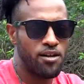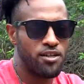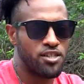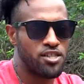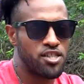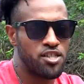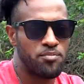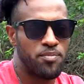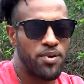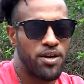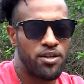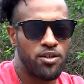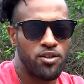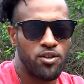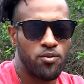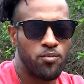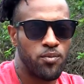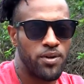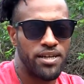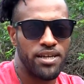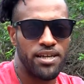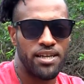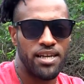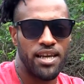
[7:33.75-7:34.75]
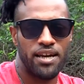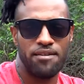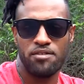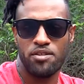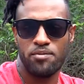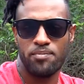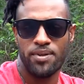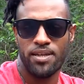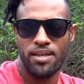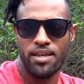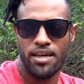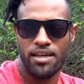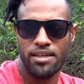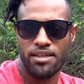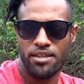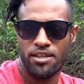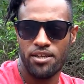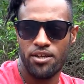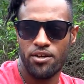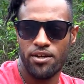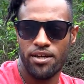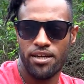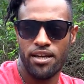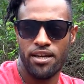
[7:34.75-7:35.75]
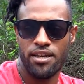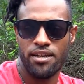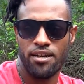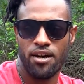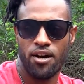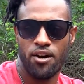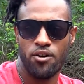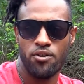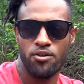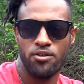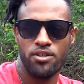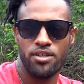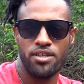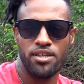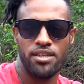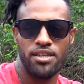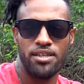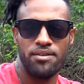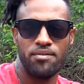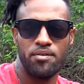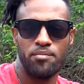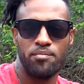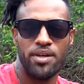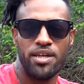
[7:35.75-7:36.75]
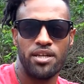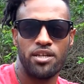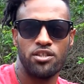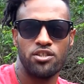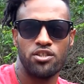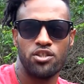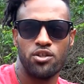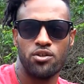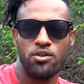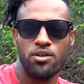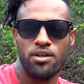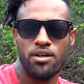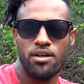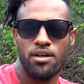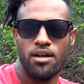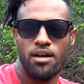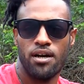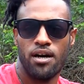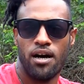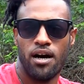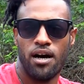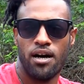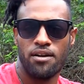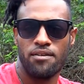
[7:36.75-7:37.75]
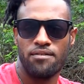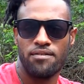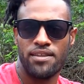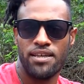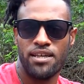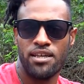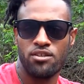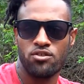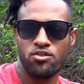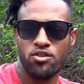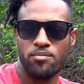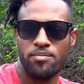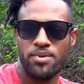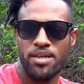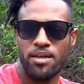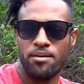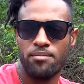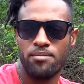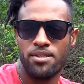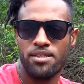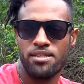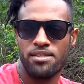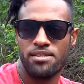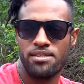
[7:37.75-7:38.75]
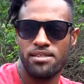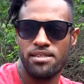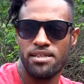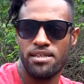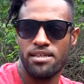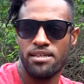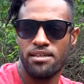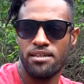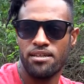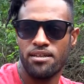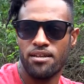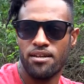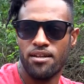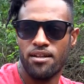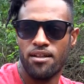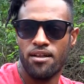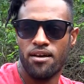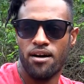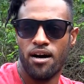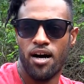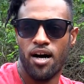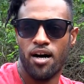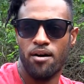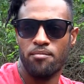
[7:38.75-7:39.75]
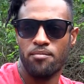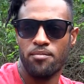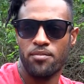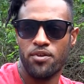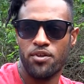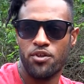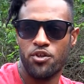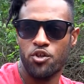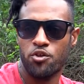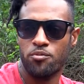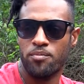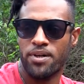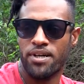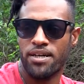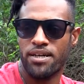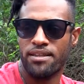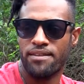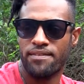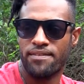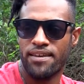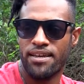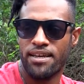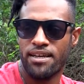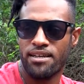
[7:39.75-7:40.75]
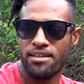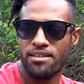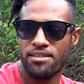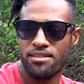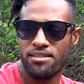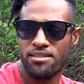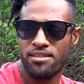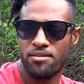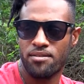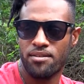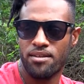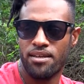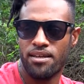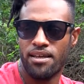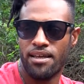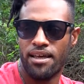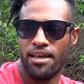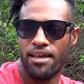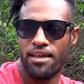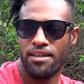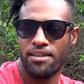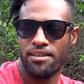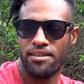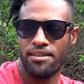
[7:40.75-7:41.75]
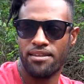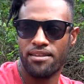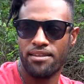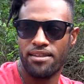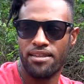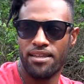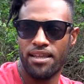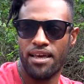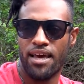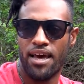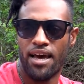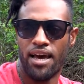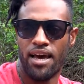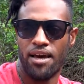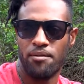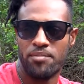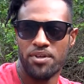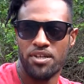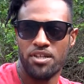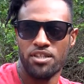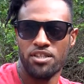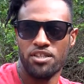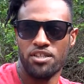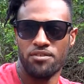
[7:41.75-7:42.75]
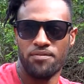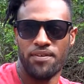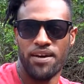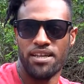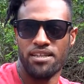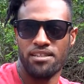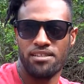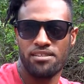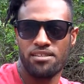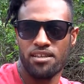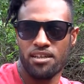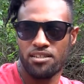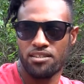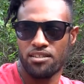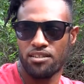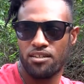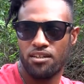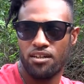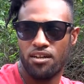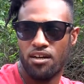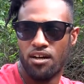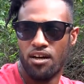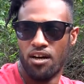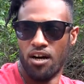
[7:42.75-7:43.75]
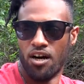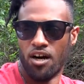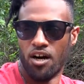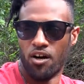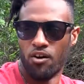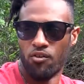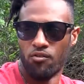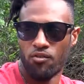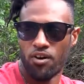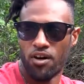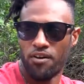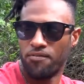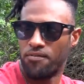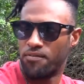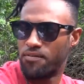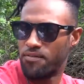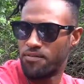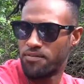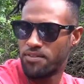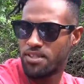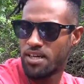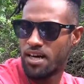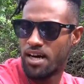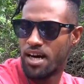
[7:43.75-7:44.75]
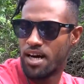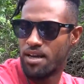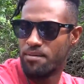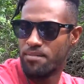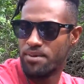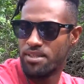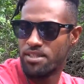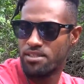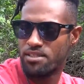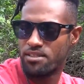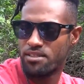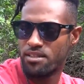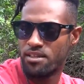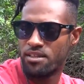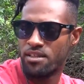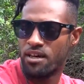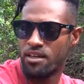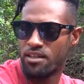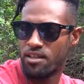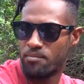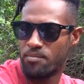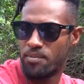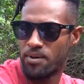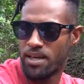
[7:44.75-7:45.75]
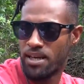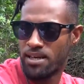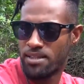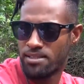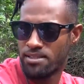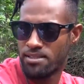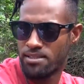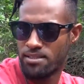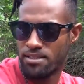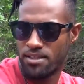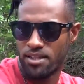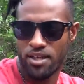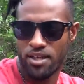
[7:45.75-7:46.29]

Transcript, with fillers: Just depending on what your life's been like, you know, and and how you can even make a joke out of things or be able to see um, humor in things. Because you've had such a, a rough time in in other places,